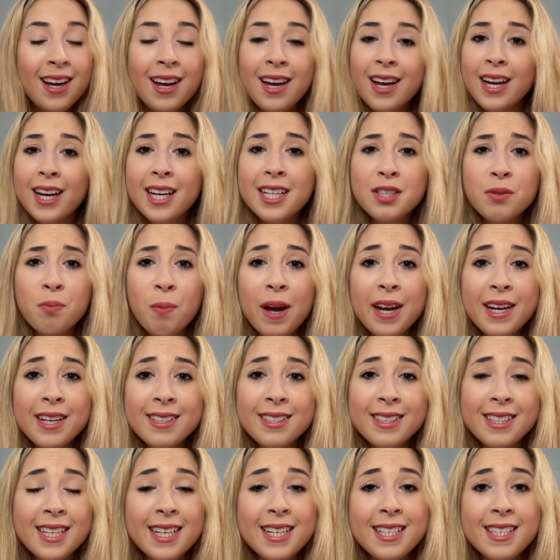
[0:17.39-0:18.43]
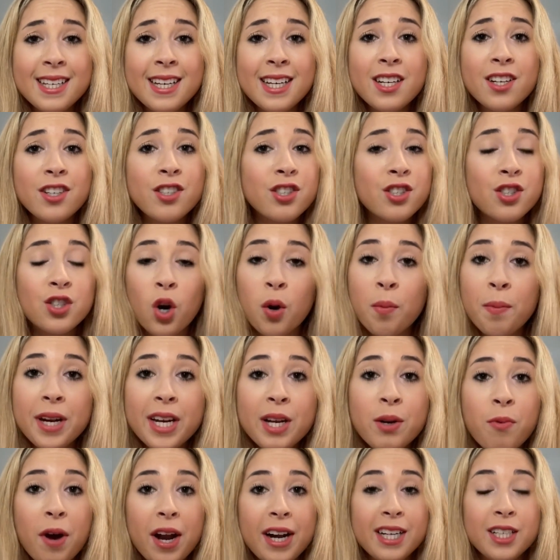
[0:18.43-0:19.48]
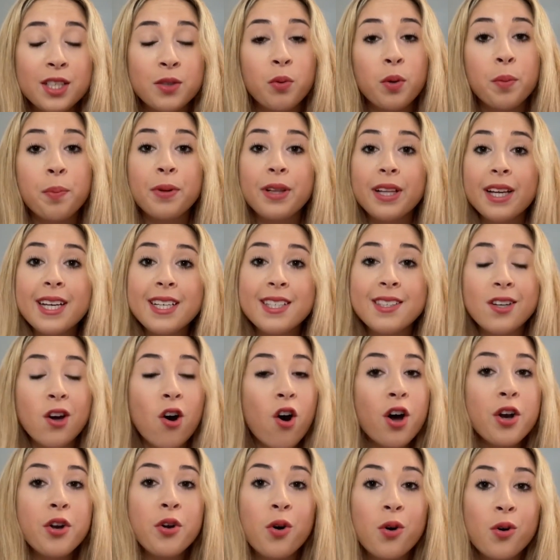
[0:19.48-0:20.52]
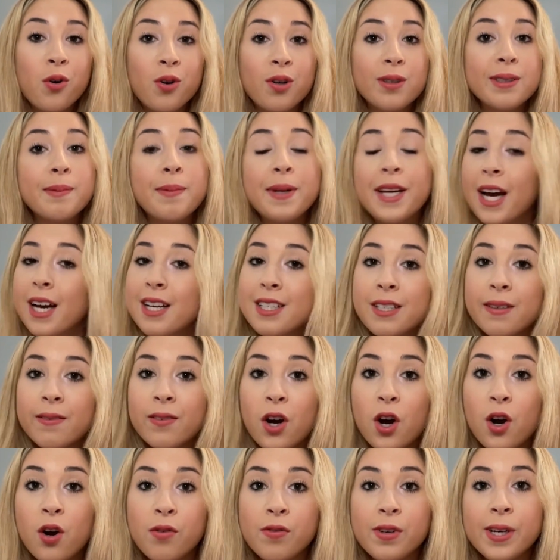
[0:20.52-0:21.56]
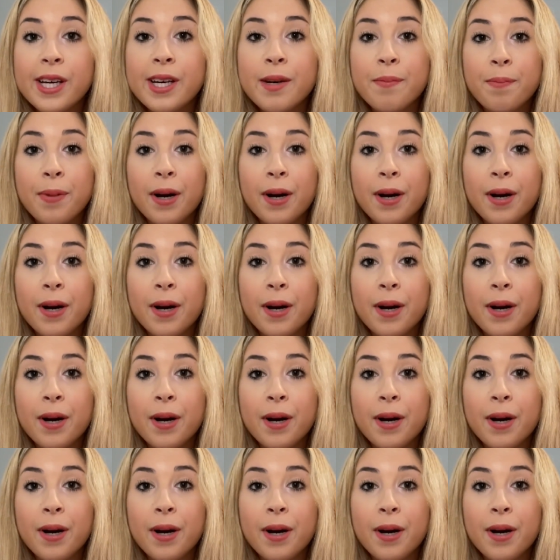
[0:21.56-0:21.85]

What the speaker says: It's wedding season, so many weddings were placed on hold because of COVID,